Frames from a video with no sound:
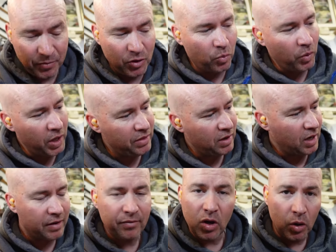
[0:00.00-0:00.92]
The way that
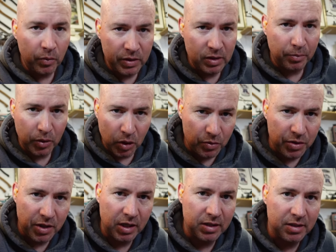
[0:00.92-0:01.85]
I've always
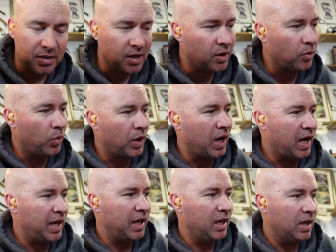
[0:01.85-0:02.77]
approached this is that when
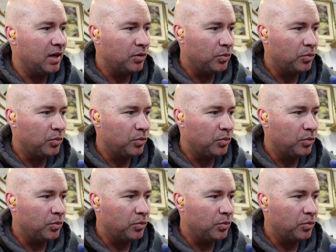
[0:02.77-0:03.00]
I